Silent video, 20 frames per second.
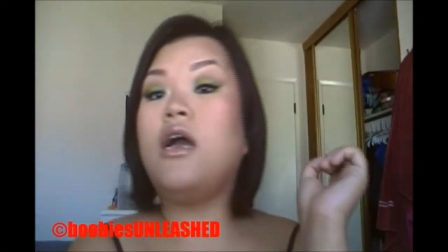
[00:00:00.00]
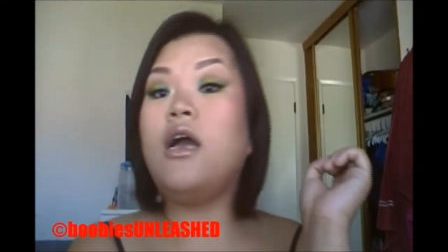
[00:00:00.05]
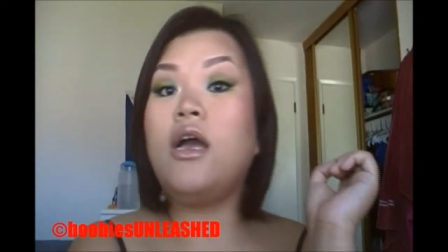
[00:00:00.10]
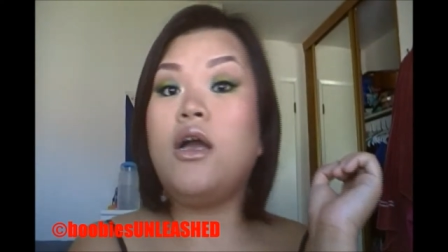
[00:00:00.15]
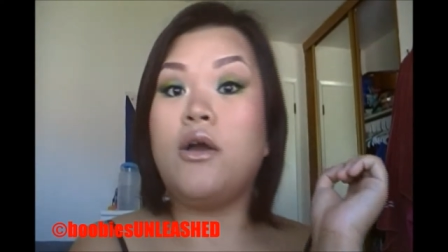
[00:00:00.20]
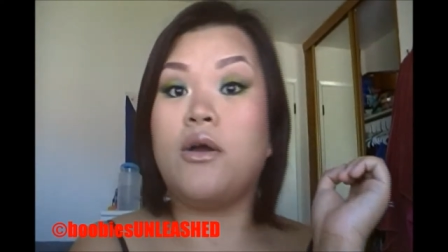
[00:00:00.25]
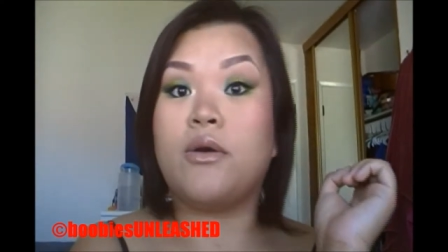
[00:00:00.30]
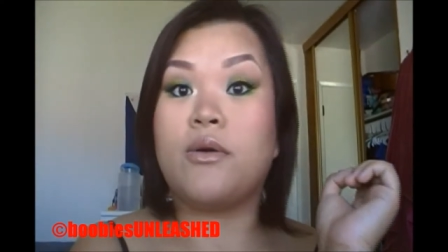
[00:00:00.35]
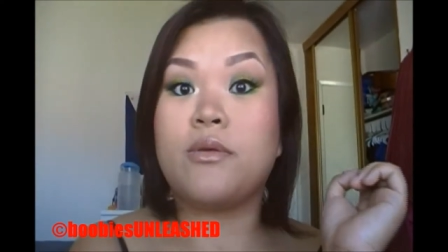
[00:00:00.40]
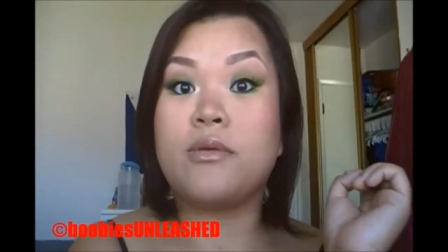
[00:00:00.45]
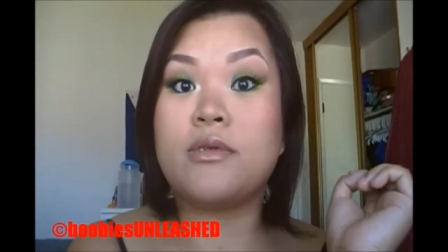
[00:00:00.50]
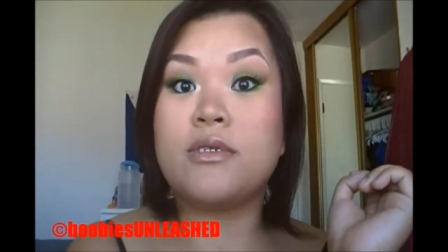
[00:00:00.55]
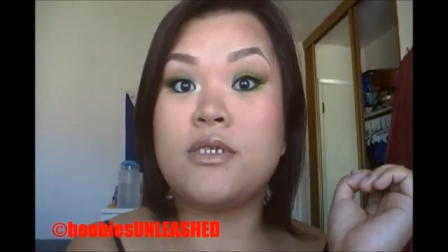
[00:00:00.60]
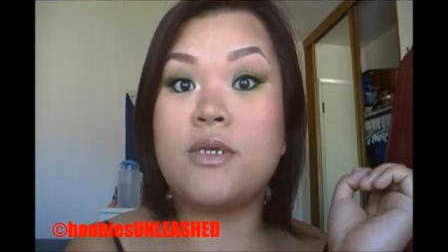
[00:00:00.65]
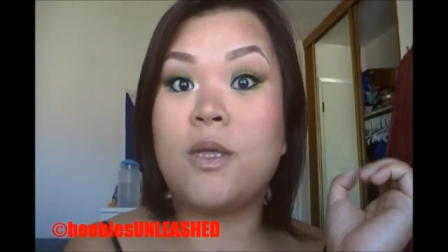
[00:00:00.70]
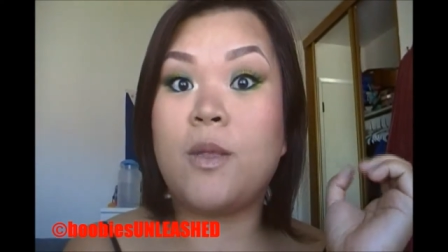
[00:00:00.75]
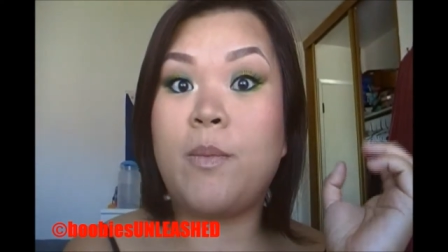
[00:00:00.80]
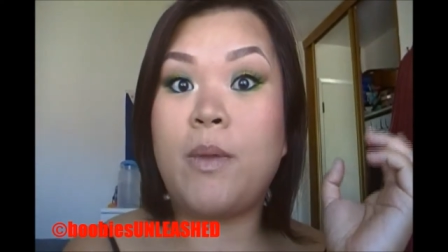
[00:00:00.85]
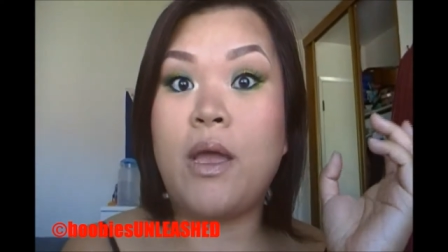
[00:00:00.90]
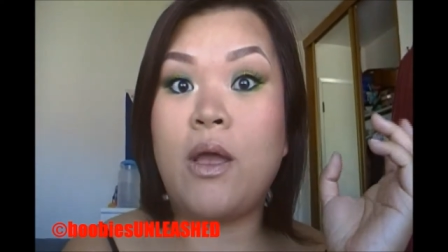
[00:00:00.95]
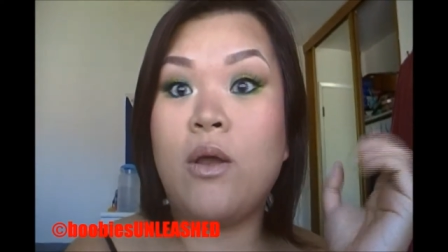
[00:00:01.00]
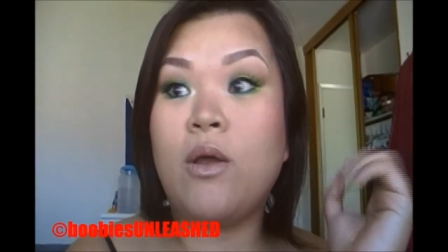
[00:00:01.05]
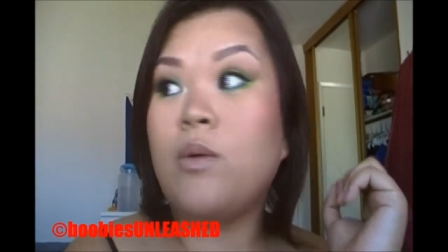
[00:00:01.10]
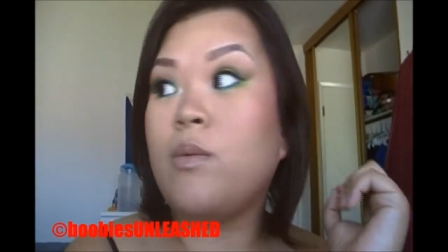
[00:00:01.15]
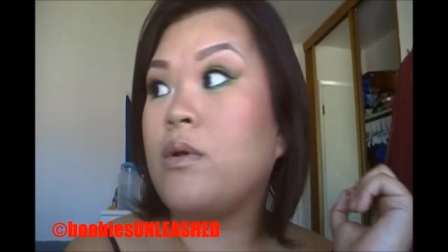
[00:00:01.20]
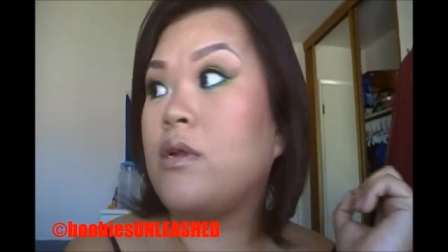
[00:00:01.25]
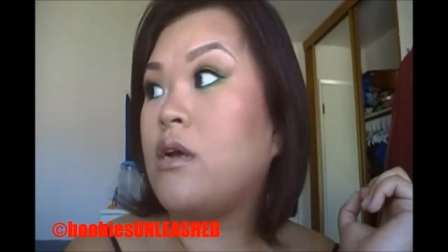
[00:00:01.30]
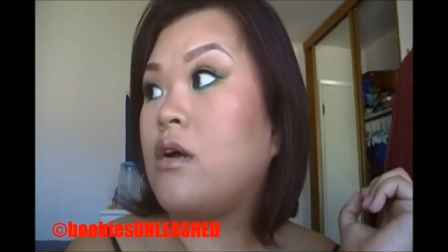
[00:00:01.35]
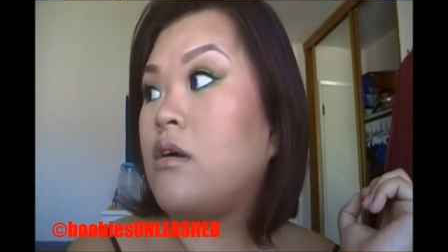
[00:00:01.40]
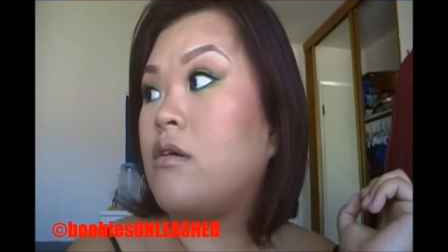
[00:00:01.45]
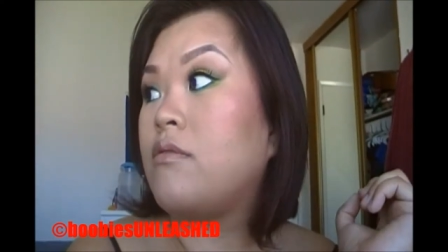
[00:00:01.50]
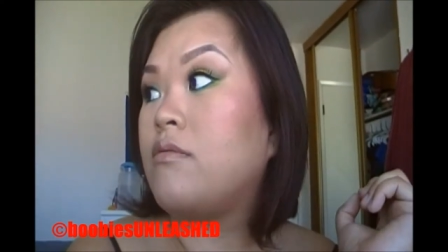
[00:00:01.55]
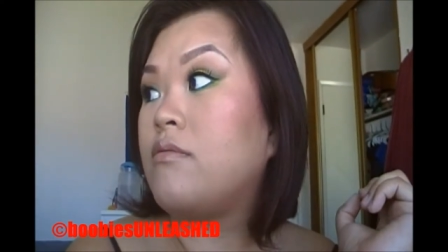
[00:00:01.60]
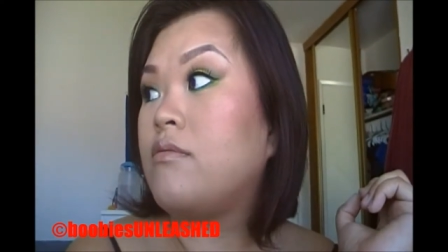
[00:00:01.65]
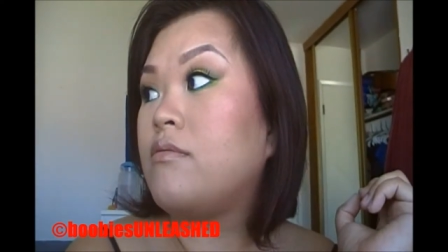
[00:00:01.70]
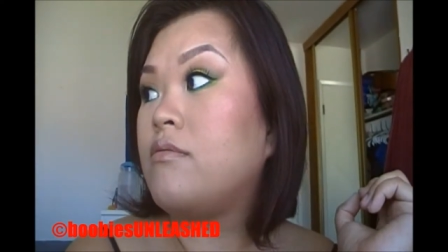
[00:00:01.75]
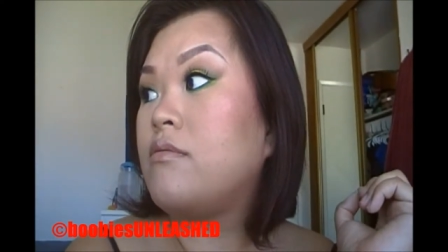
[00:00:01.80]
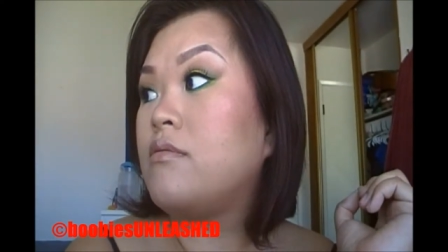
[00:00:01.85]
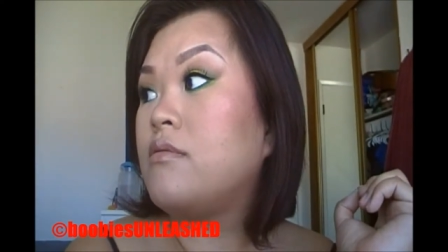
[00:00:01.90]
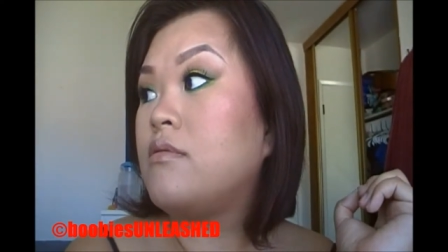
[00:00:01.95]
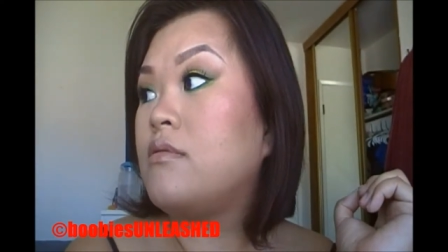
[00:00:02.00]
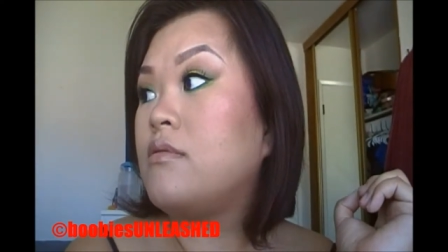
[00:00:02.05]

oh, so the power went off.